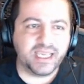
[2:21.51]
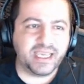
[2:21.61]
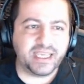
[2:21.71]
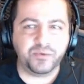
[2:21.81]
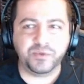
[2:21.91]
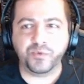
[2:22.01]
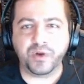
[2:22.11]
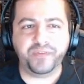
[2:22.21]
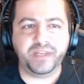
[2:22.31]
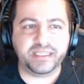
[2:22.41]
and it was
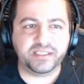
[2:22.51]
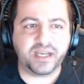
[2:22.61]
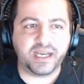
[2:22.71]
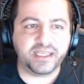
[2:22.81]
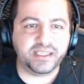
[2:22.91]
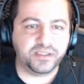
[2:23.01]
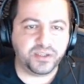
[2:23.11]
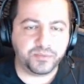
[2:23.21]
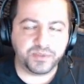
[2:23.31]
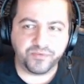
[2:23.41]
roughly a tie in
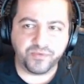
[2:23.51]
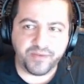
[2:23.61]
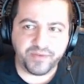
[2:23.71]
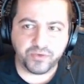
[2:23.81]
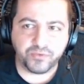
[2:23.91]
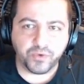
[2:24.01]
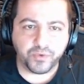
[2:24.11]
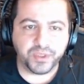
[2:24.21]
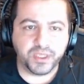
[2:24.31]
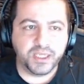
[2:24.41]
terms of revenue
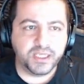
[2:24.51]
growth.